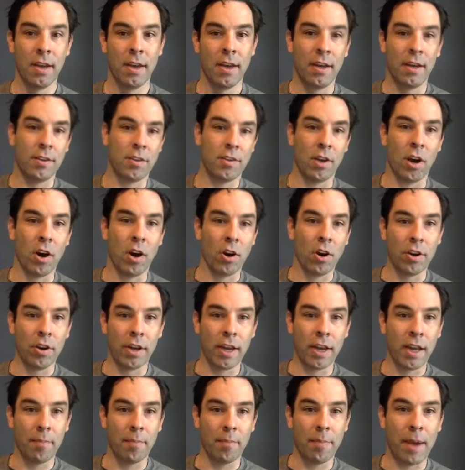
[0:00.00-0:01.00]
It's hard to
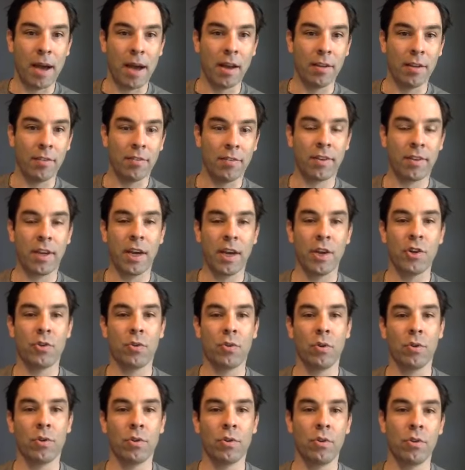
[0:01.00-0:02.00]
get a balanced
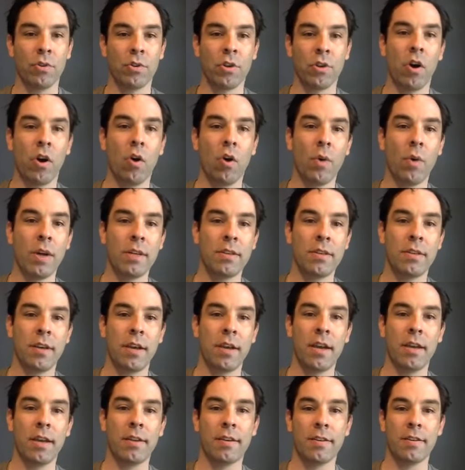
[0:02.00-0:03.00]
schedule. So there's always
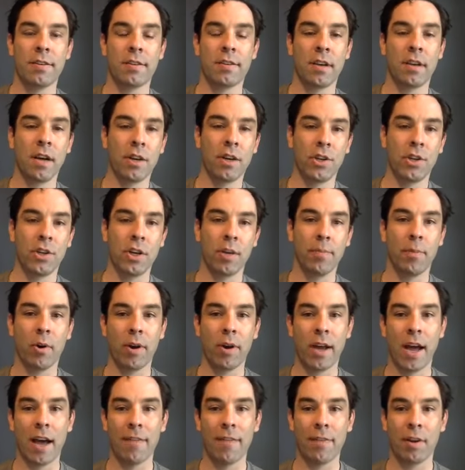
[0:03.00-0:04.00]
a discussion about
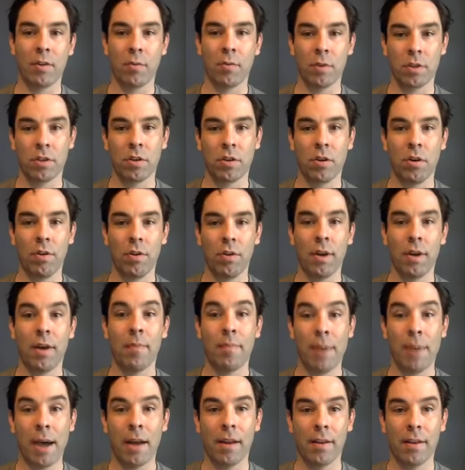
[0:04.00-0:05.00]
having what's called a
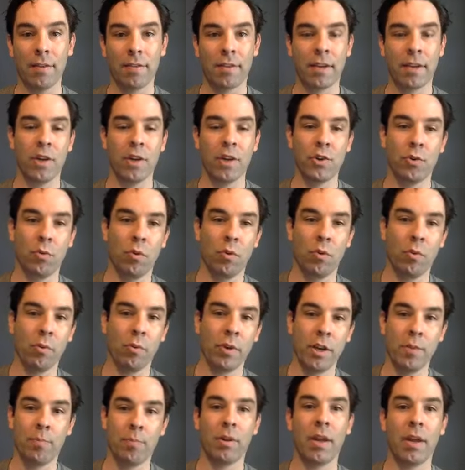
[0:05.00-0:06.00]
balanced schedule,
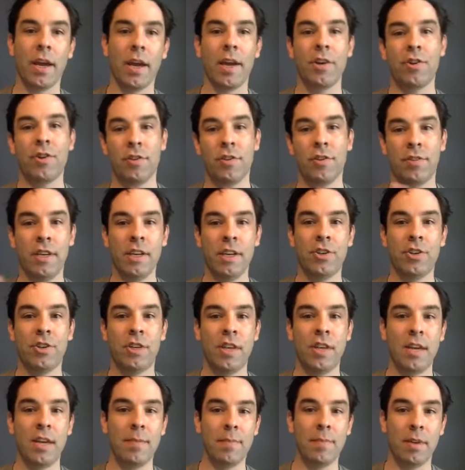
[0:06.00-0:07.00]
where you play just each
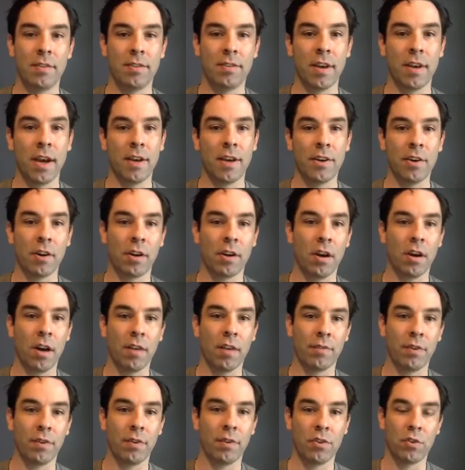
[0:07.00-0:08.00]
team inside your
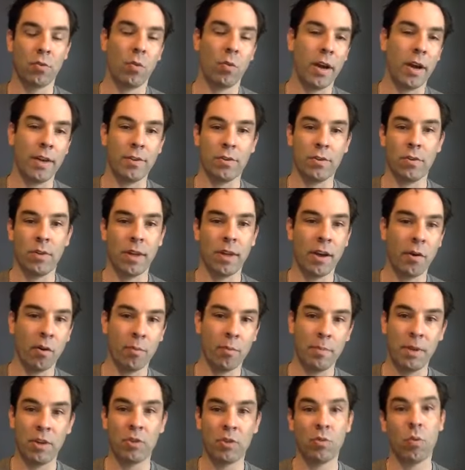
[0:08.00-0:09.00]
conference twice. So that would
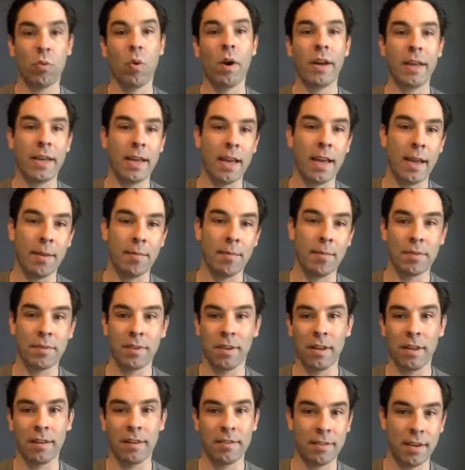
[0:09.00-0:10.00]
be 20 games,
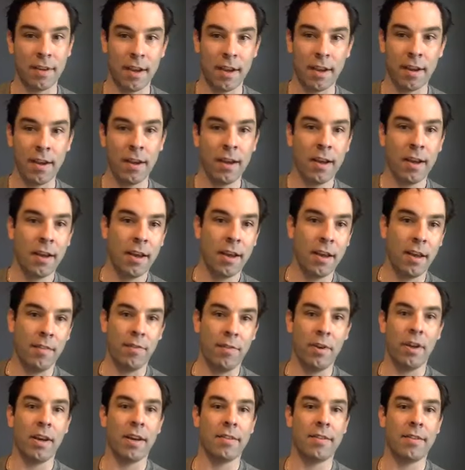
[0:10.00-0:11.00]
let's say, if
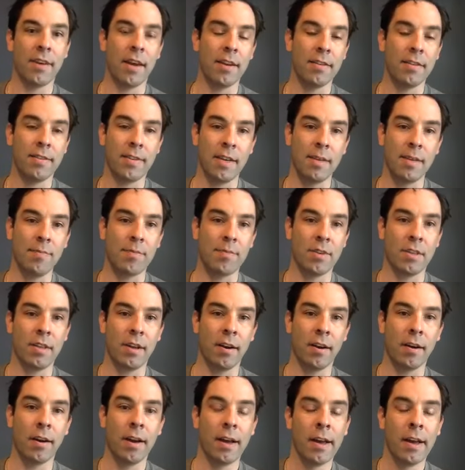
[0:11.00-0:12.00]
you got 10 teams in there.